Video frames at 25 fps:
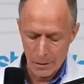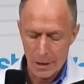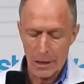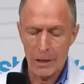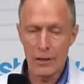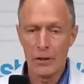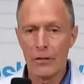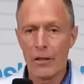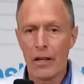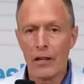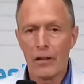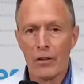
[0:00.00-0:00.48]

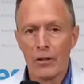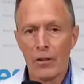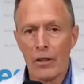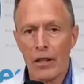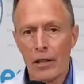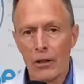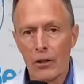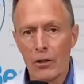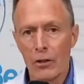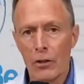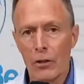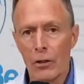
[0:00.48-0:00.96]
And you got your
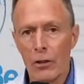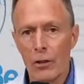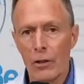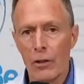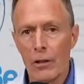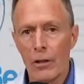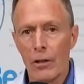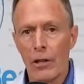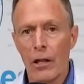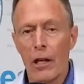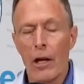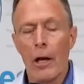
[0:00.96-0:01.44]
lunch.
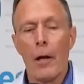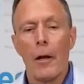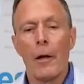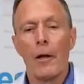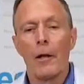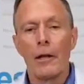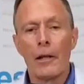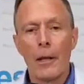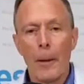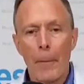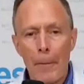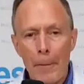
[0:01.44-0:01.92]

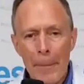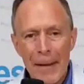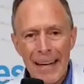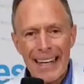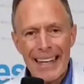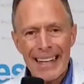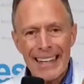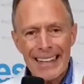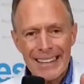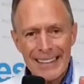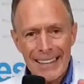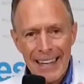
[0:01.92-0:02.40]
The
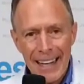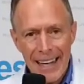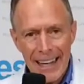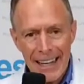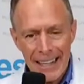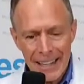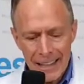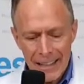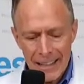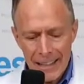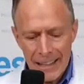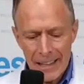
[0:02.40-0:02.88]
biggest
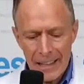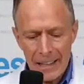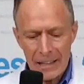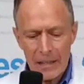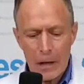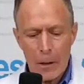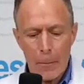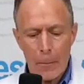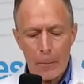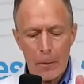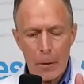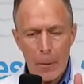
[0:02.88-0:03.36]
thing
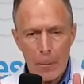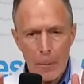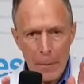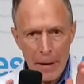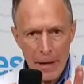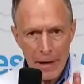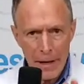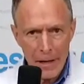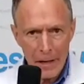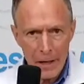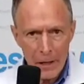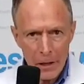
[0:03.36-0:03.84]
is
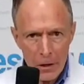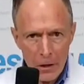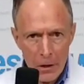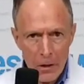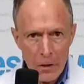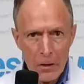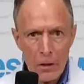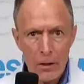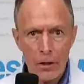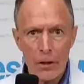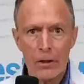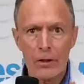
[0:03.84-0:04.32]

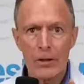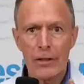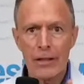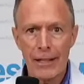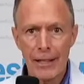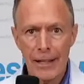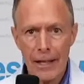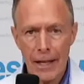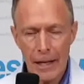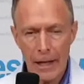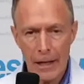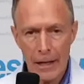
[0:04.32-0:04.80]
prepare
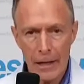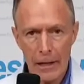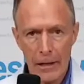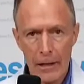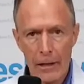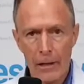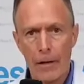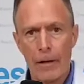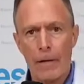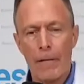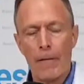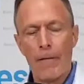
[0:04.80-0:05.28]
today
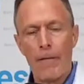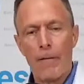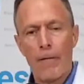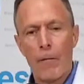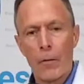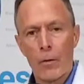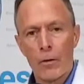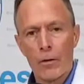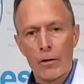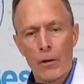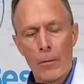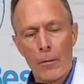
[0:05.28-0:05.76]

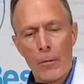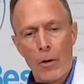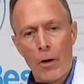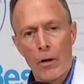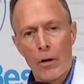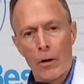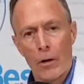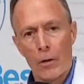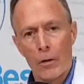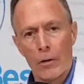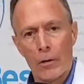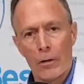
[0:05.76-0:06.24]
for
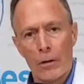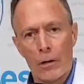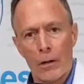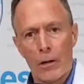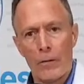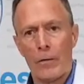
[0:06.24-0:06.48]
tomorrow.